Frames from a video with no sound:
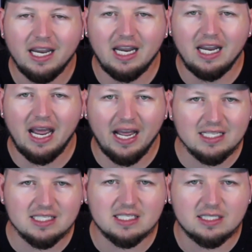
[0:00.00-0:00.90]
It
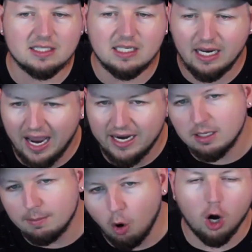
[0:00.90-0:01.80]
ends tonight,
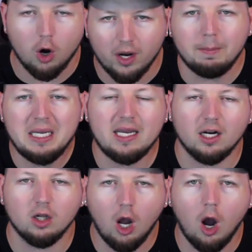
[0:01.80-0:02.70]
tomorrow.
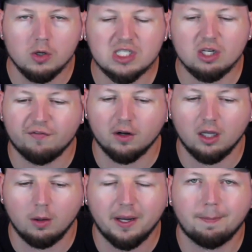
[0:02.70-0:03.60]
It'll go still for a
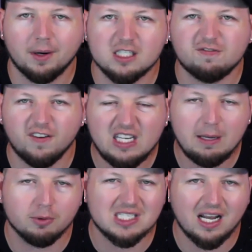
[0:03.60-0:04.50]
little bit, but it's
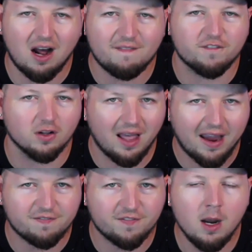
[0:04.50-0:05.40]
15% off for life.